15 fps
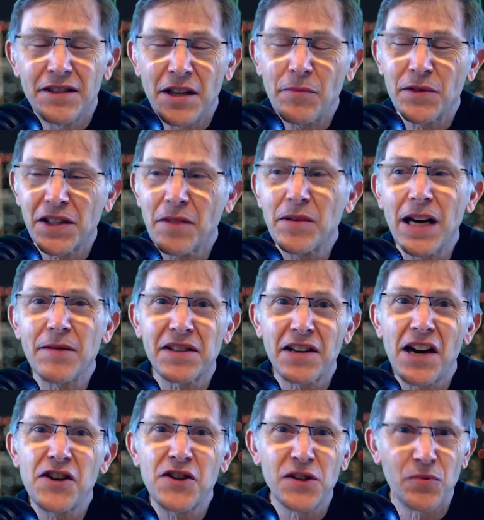sometimes
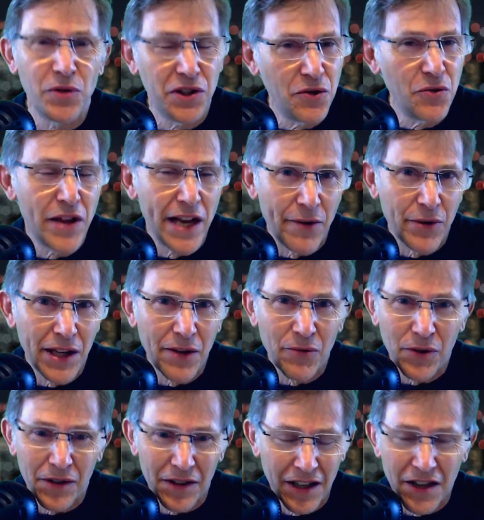stations would do that when they
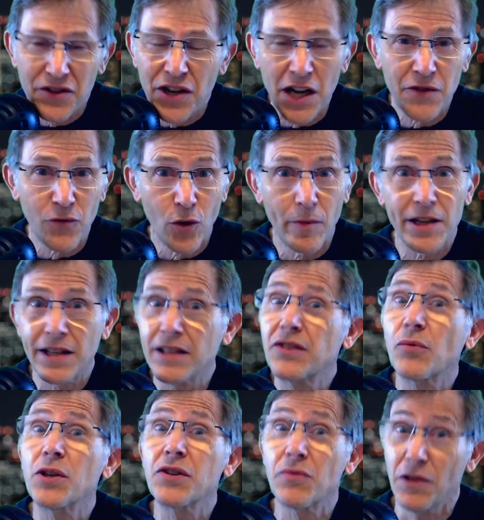were going to change format. They'd
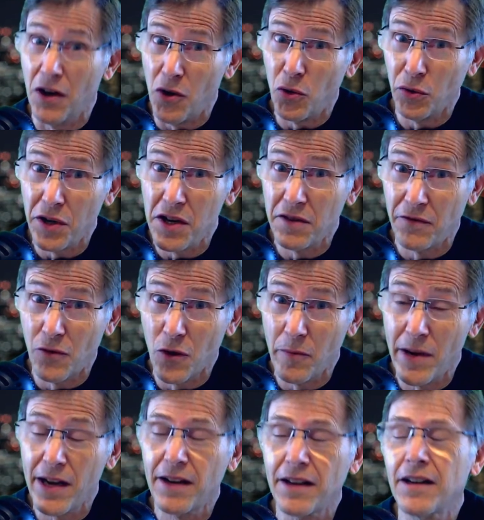switch to an oldies
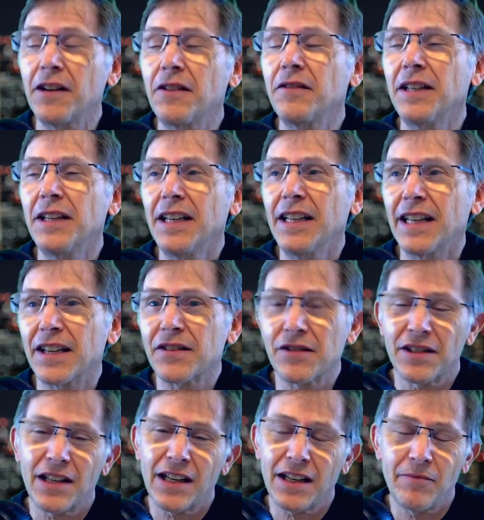format, So it
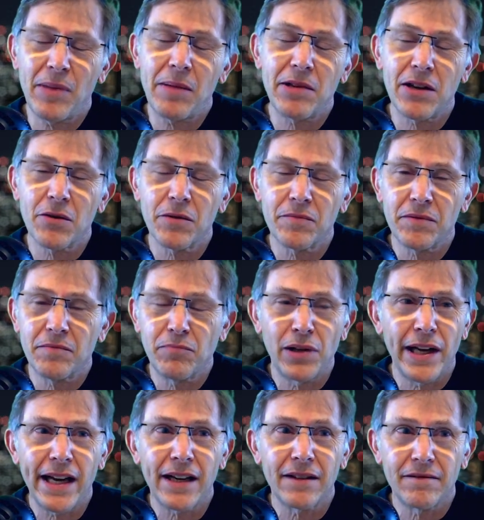was like maybe they were
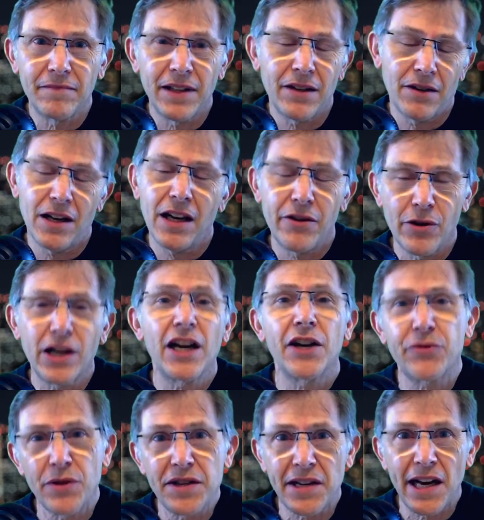playing, they're a
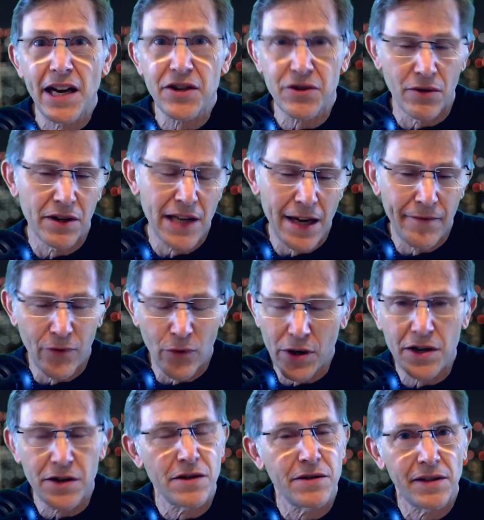country station or a top 40
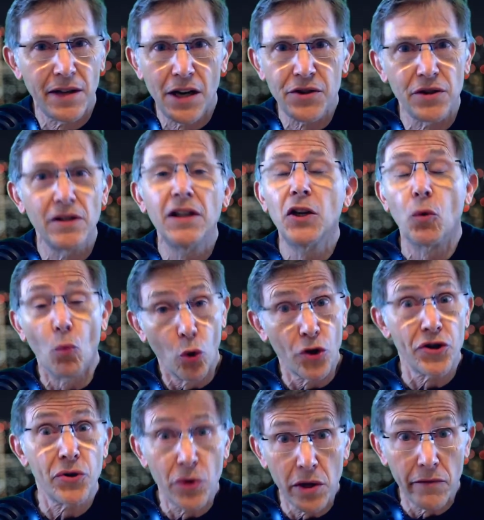station,
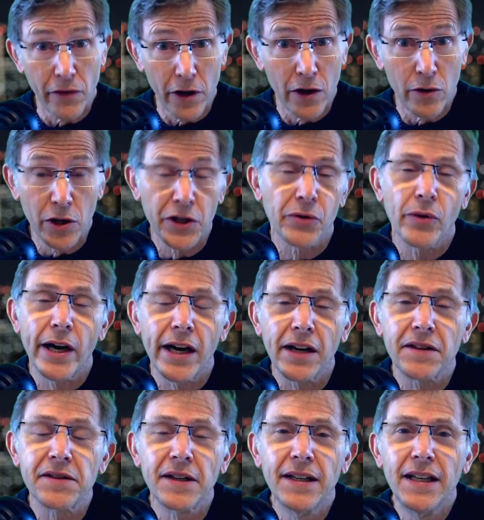weren't doing very well in the
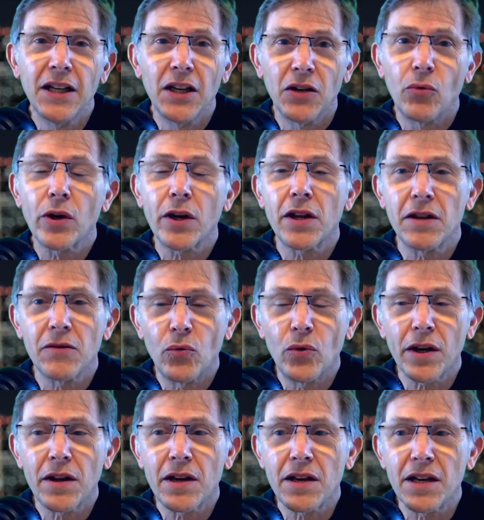ratings. One of
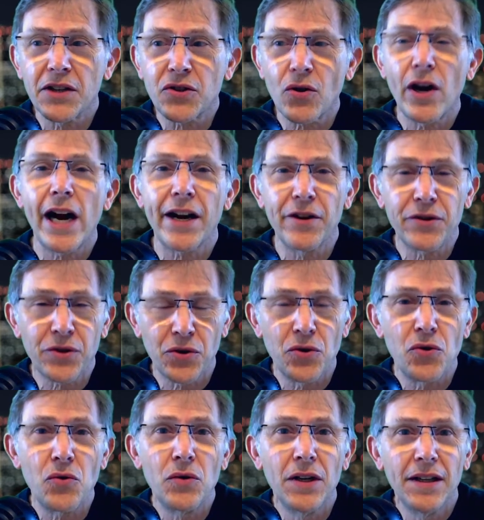the tried and
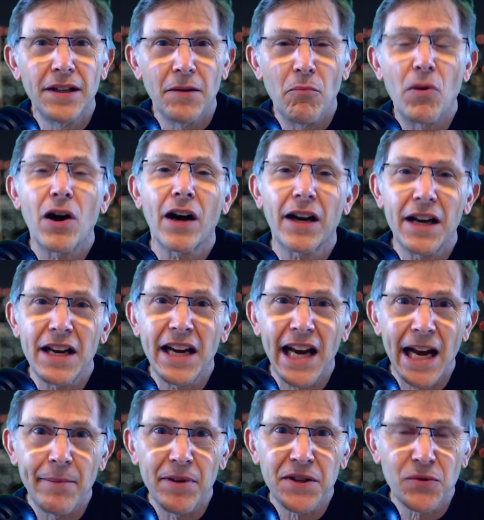true marketing
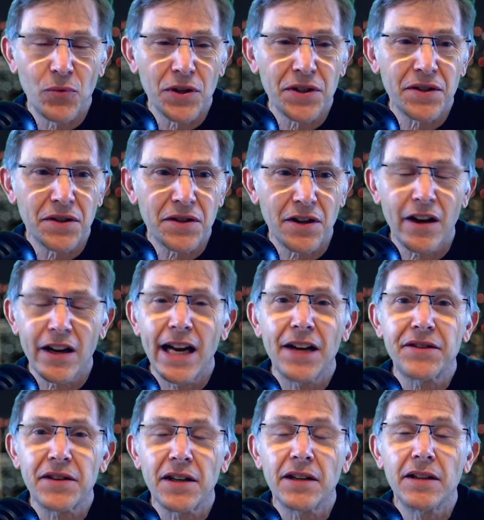gambits was to start
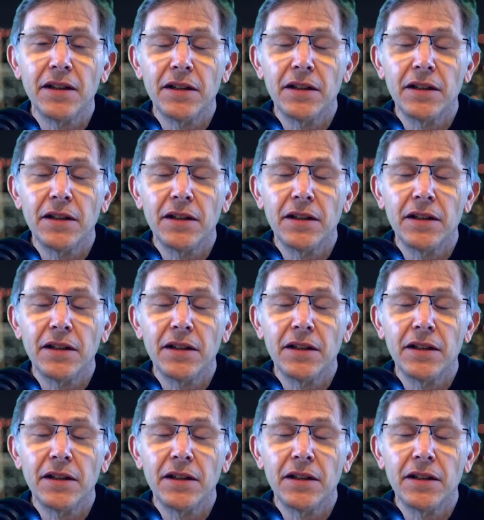announcing